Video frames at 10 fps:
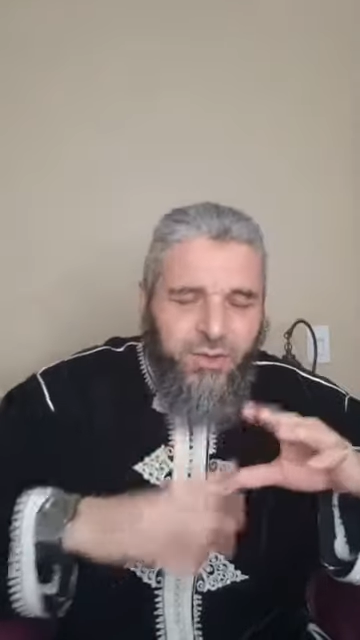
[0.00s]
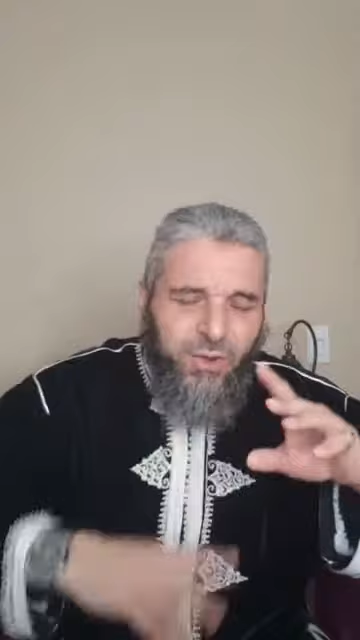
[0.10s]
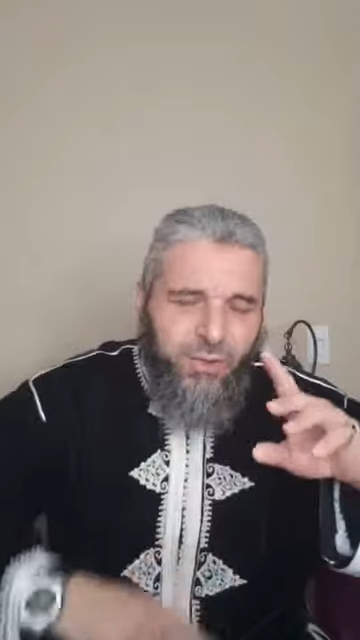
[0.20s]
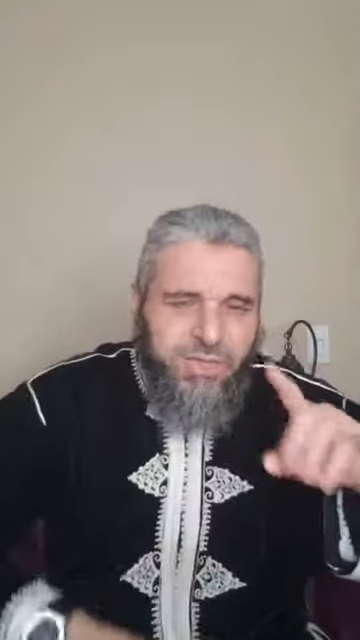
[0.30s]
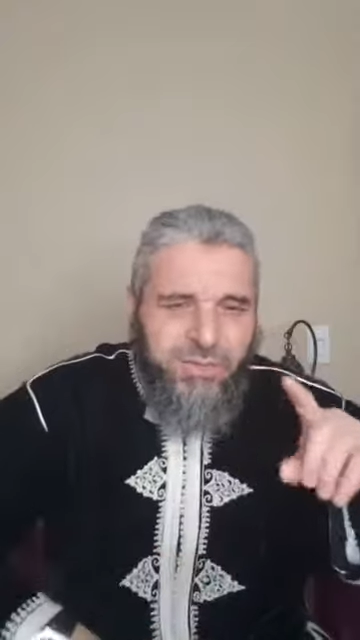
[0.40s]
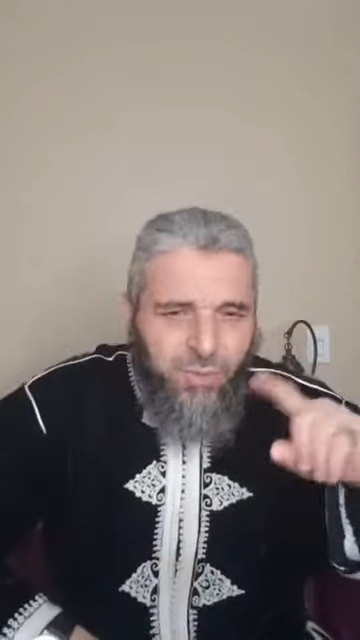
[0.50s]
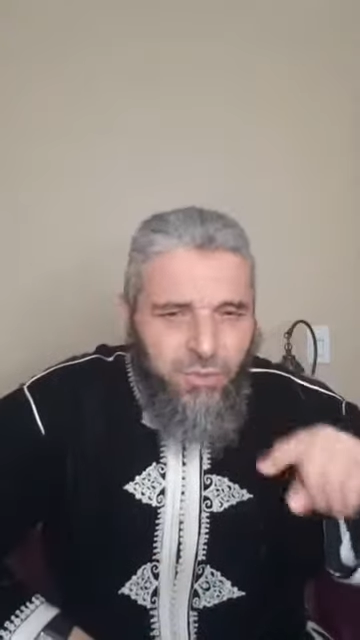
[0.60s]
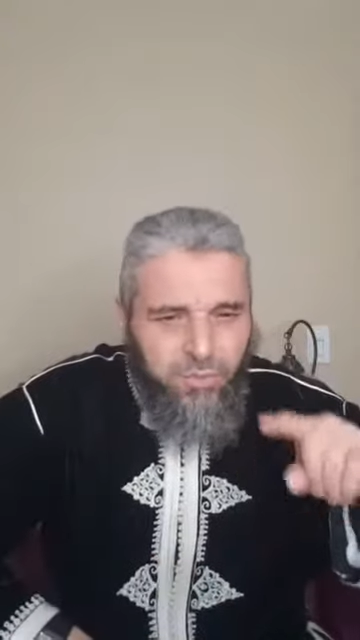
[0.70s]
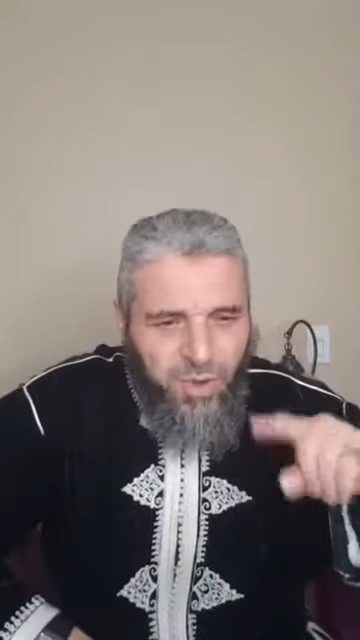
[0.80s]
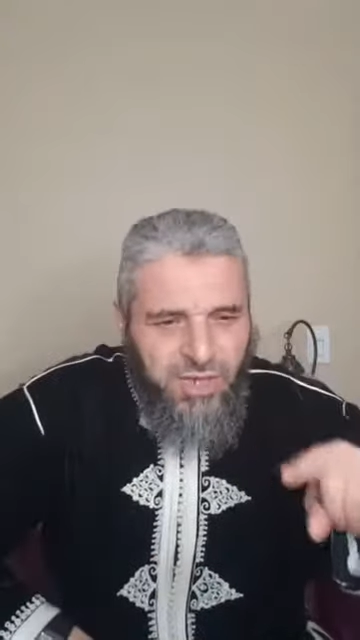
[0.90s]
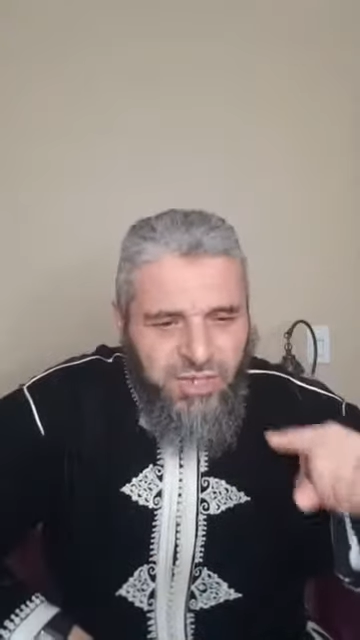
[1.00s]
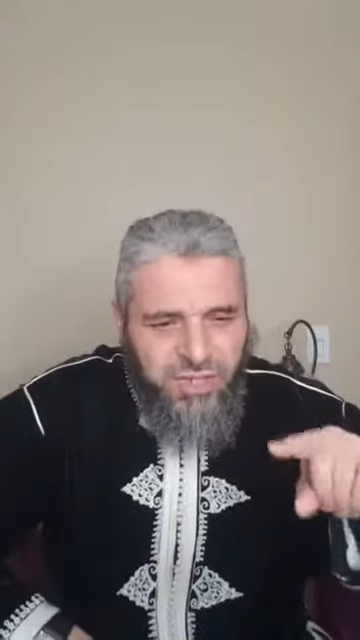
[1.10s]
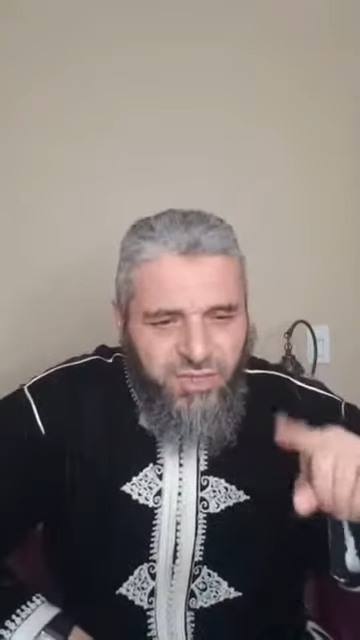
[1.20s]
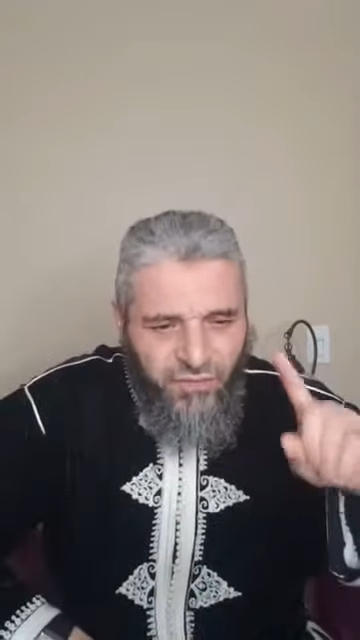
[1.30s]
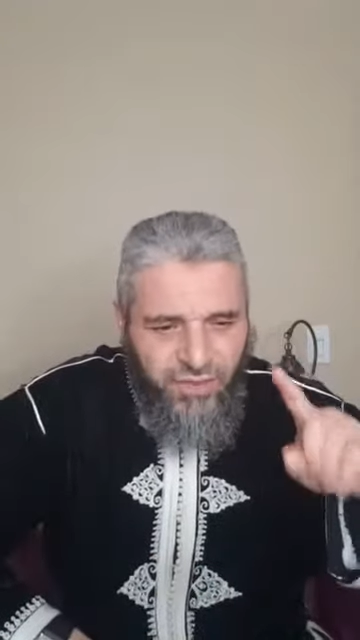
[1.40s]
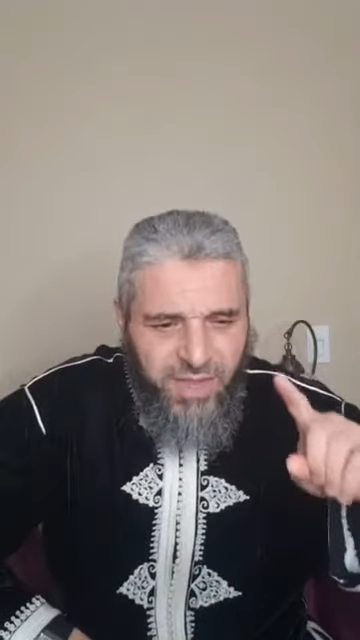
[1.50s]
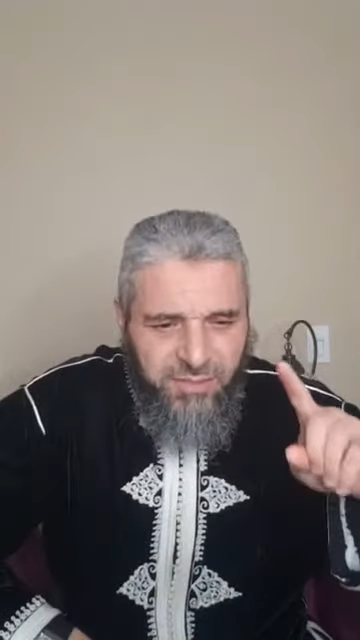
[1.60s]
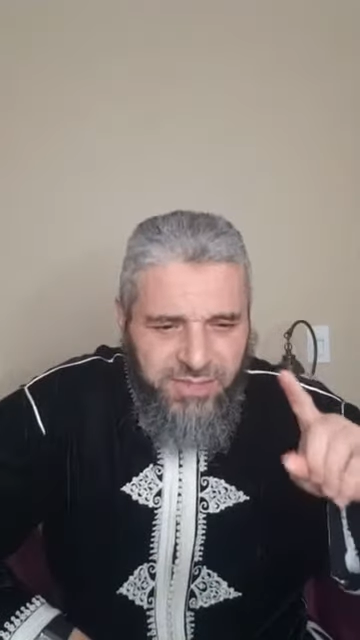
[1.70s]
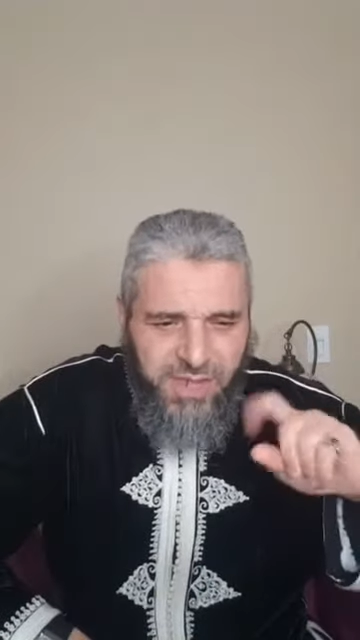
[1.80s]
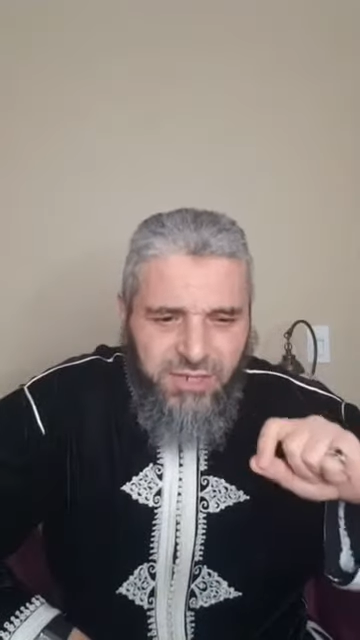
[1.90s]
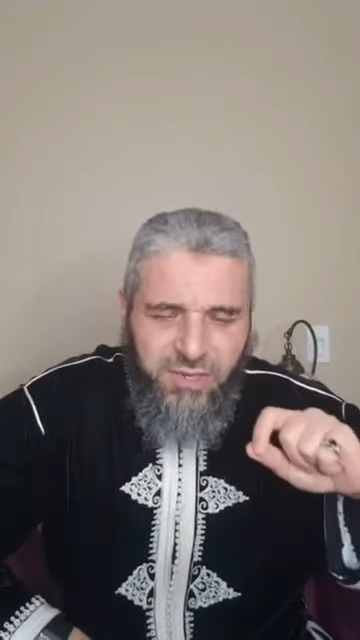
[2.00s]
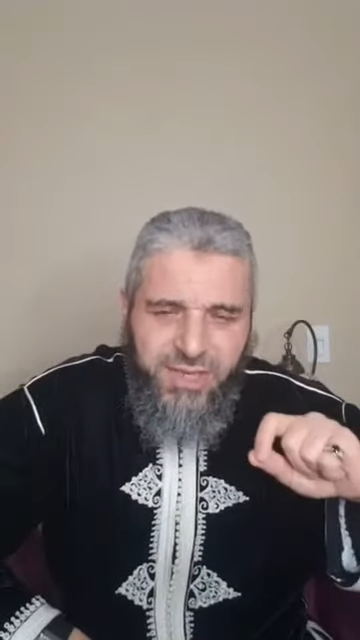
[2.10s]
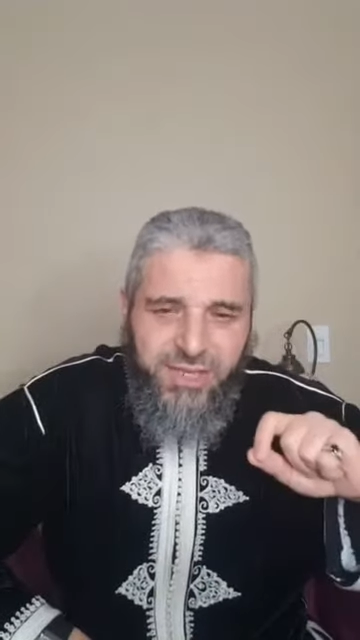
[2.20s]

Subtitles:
what's more precious for them is actually